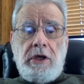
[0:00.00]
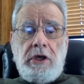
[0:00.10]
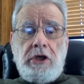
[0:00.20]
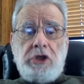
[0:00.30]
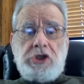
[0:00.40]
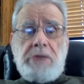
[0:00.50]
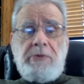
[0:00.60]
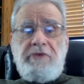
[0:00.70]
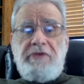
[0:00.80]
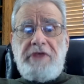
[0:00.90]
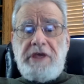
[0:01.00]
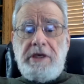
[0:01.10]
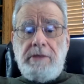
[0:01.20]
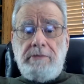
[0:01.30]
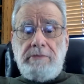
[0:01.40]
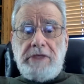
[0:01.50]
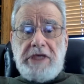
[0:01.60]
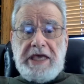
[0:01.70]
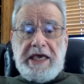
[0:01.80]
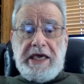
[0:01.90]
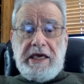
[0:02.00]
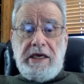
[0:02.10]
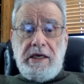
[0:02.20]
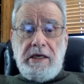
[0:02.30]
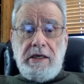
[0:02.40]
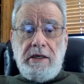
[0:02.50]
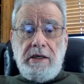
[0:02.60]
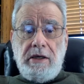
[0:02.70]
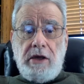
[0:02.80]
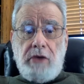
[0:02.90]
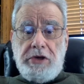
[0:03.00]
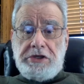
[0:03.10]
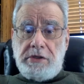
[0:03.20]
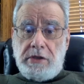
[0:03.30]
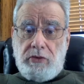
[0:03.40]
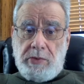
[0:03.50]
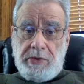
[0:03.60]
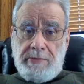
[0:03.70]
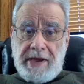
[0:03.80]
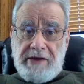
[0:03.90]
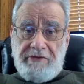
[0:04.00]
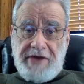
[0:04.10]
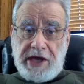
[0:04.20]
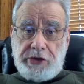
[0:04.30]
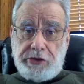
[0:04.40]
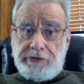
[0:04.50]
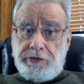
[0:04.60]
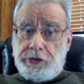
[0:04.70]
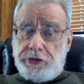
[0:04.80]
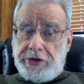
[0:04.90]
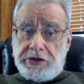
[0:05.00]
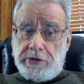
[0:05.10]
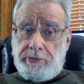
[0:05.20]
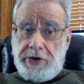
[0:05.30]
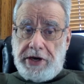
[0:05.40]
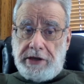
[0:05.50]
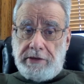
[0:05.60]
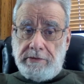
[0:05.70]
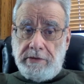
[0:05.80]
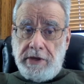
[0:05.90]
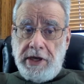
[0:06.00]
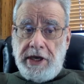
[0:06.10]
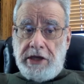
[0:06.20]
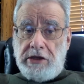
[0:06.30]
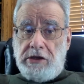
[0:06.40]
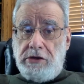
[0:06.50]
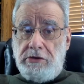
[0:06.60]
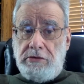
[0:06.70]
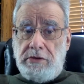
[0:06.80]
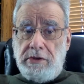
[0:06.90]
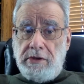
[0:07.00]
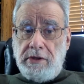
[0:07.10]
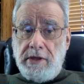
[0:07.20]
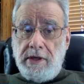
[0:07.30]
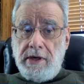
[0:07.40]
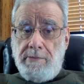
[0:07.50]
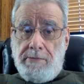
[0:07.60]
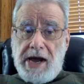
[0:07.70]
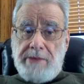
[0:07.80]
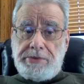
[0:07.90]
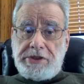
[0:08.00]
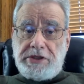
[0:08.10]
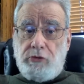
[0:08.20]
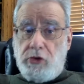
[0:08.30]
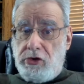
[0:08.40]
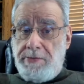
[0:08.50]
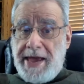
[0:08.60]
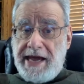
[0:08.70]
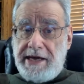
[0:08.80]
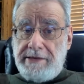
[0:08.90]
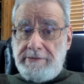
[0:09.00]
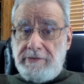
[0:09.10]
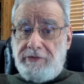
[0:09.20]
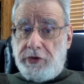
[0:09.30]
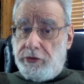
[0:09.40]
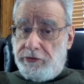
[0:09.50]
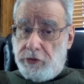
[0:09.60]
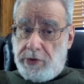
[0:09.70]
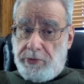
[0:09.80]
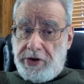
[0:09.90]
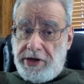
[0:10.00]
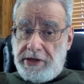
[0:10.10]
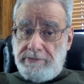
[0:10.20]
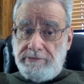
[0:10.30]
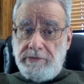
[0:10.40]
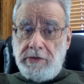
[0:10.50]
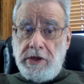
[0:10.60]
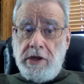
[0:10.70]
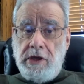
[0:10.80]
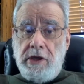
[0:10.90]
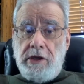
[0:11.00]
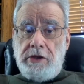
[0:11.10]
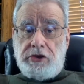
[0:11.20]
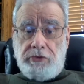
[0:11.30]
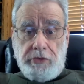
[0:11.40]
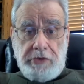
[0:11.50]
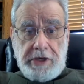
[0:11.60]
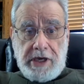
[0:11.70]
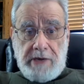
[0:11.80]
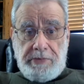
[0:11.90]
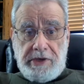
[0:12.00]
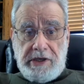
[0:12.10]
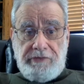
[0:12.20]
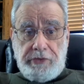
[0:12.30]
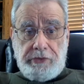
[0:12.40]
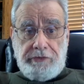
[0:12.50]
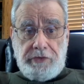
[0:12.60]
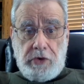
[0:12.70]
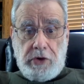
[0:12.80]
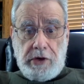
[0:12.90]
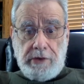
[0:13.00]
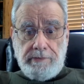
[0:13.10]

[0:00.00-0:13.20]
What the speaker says: Some of the key original equipment manufacturers for traditional printing include Bops Rotamac for gravure printing, the Cerruti Company for gravure,